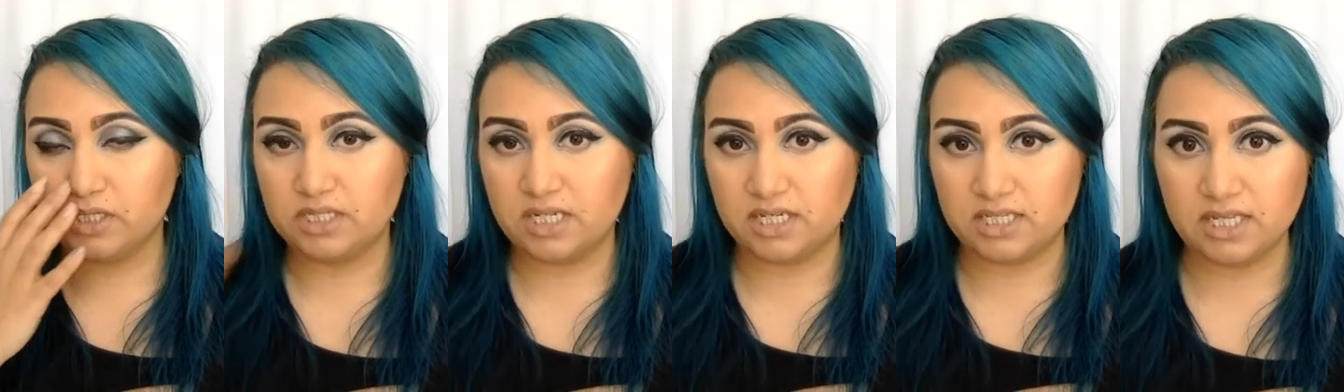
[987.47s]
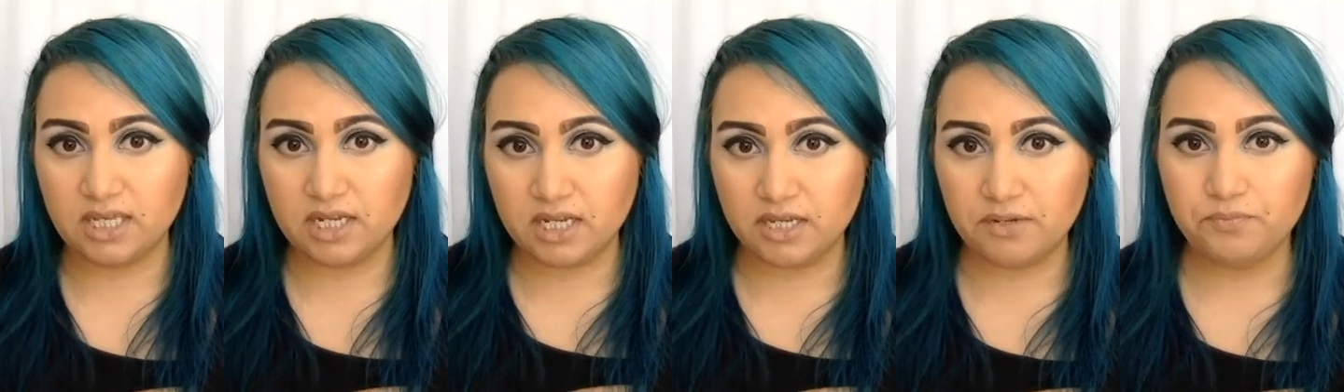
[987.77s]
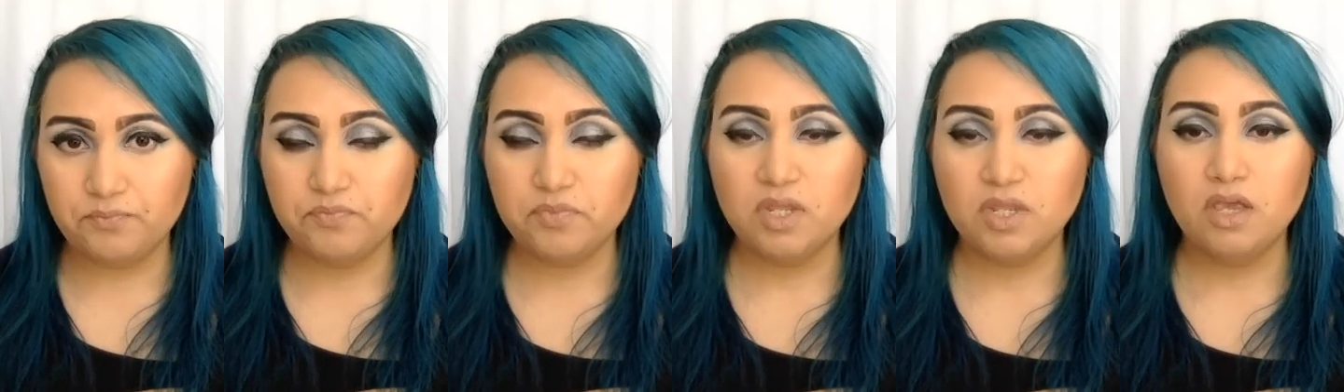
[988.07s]
Senate,
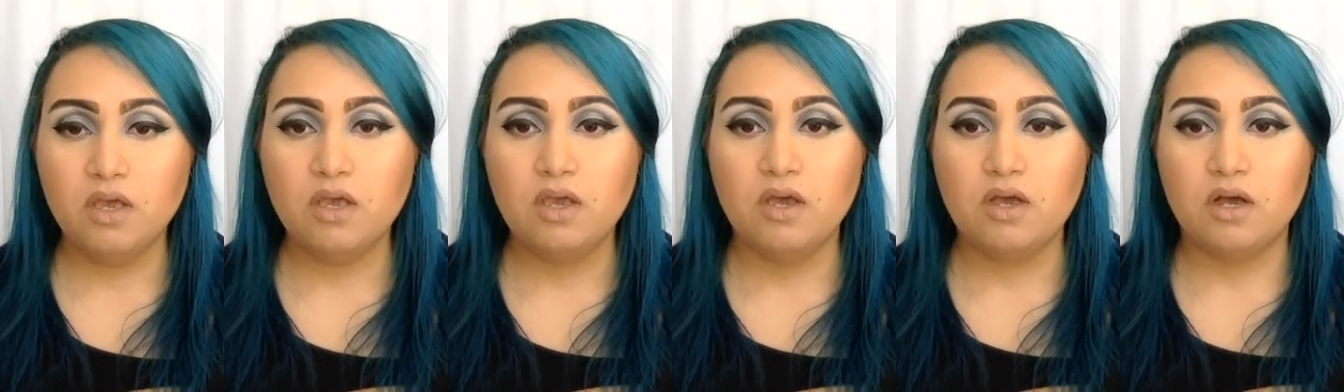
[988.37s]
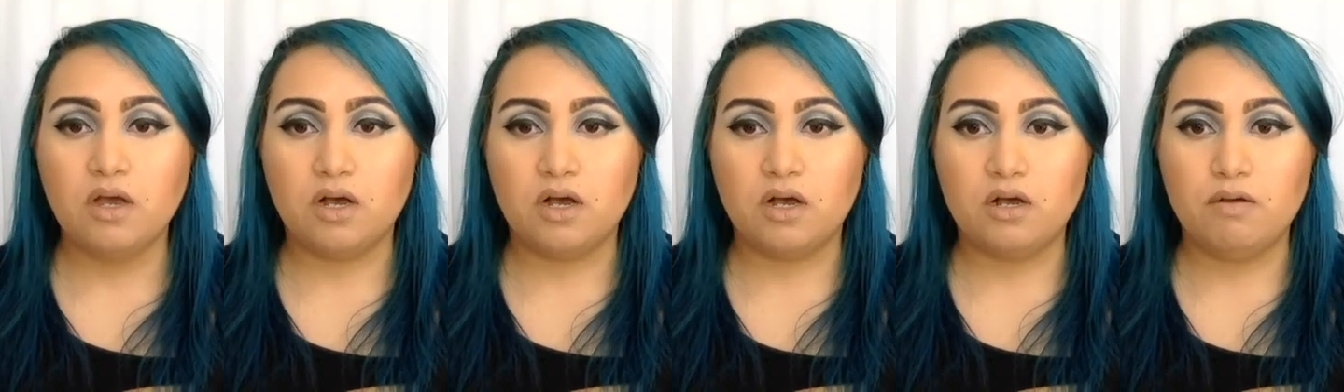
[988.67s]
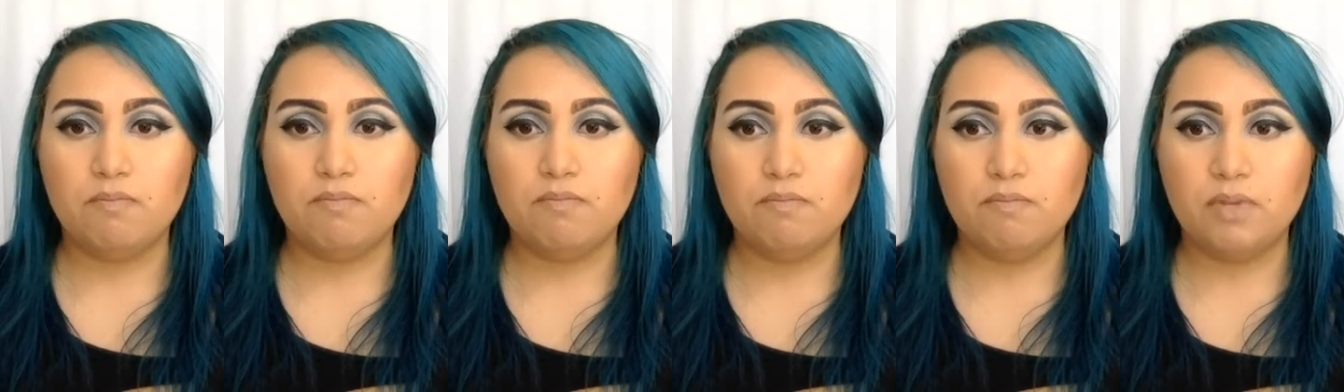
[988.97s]

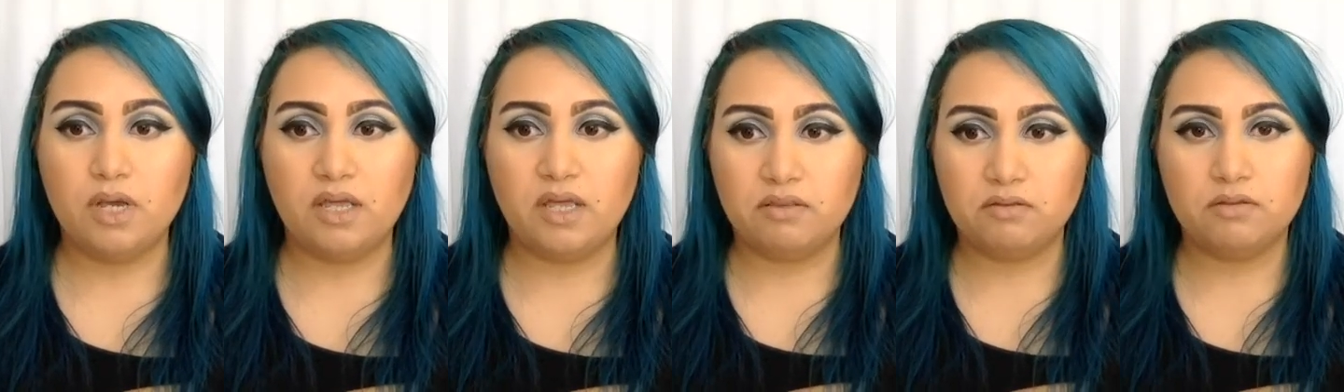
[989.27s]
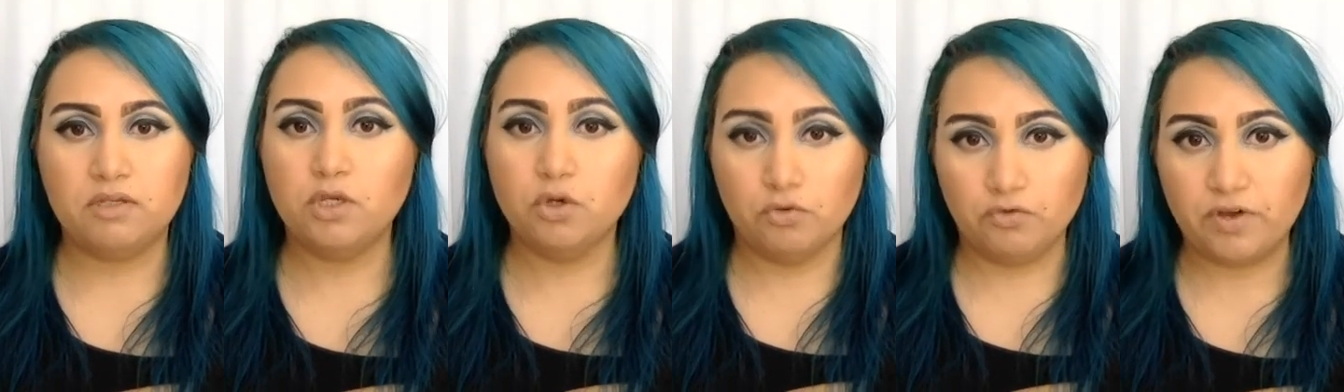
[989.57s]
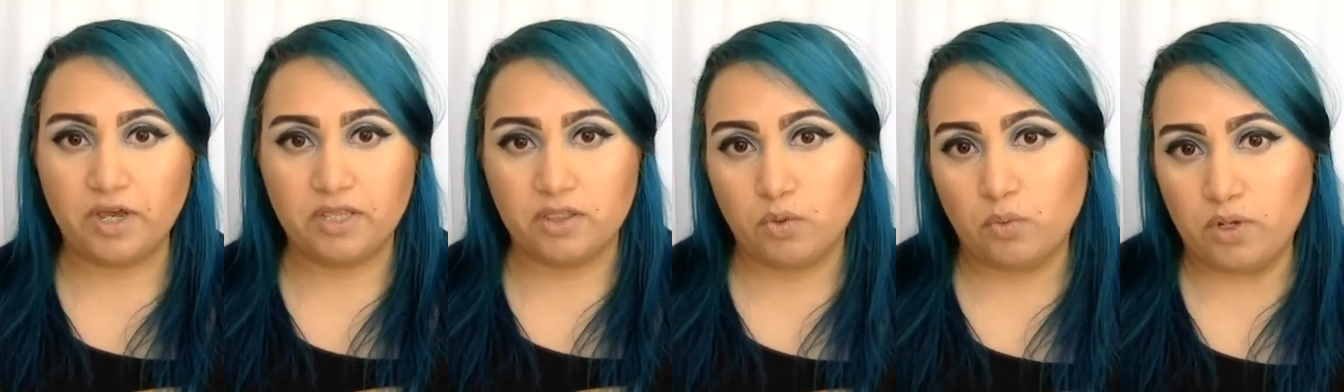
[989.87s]
and you'll
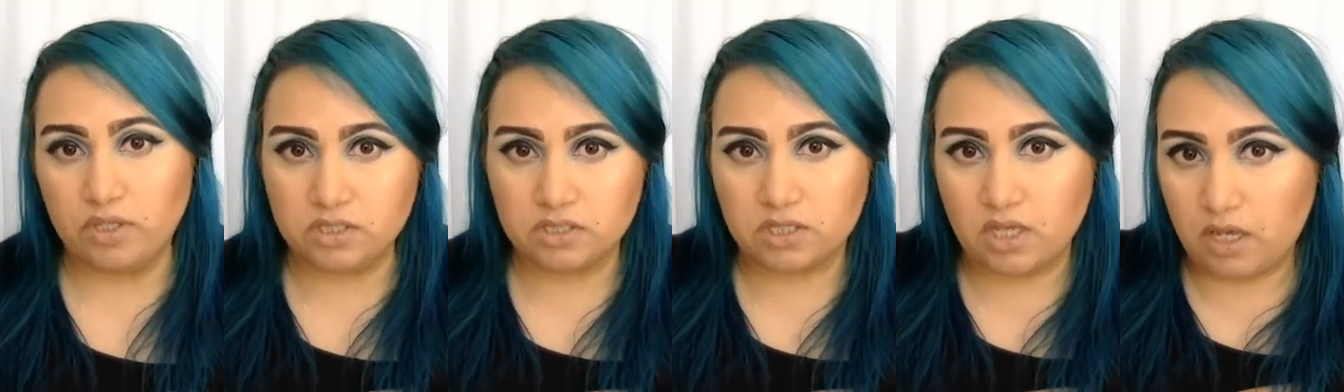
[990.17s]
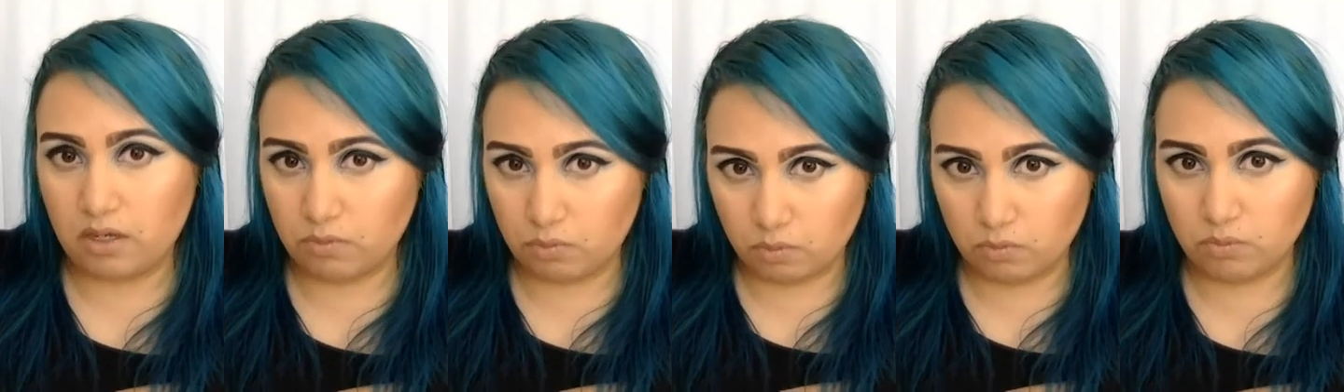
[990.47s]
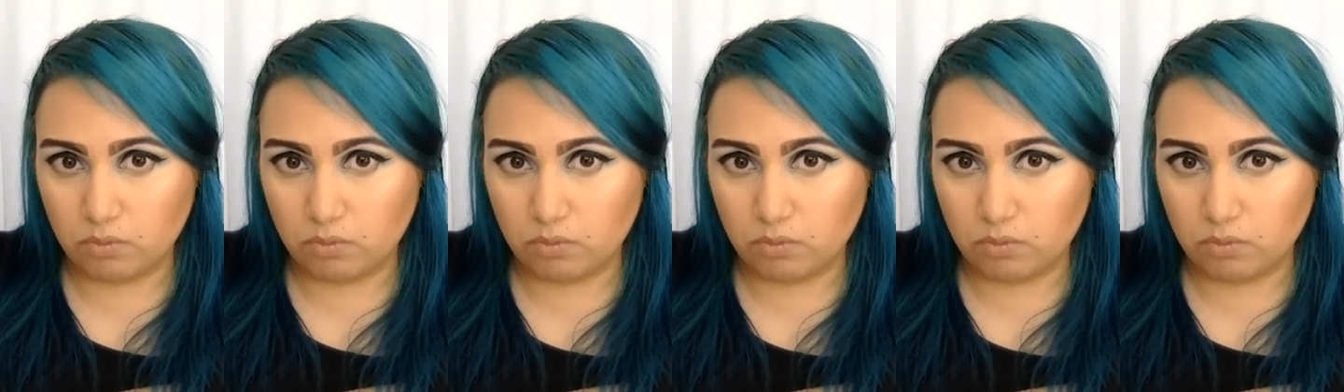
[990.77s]
find the ones that